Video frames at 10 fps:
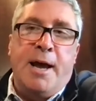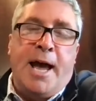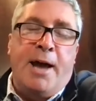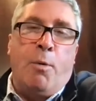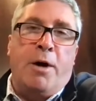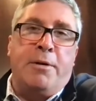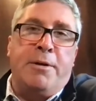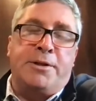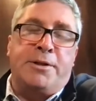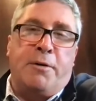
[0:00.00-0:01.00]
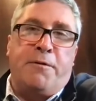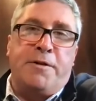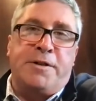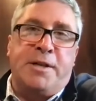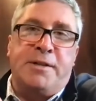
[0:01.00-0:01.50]
hey, what are the
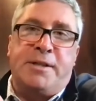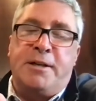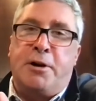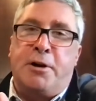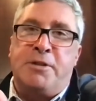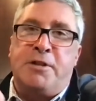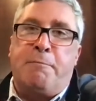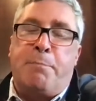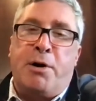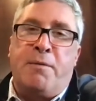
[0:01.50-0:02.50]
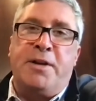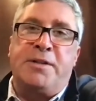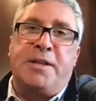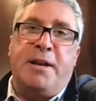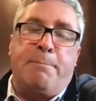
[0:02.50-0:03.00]
surfaces in terms of
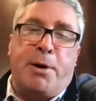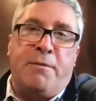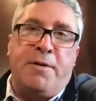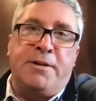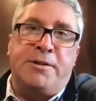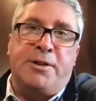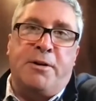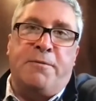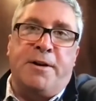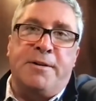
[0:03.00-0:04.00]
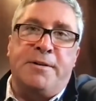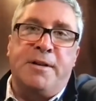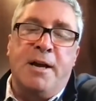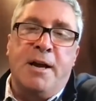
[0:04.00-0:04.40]
pervious and impervious surface?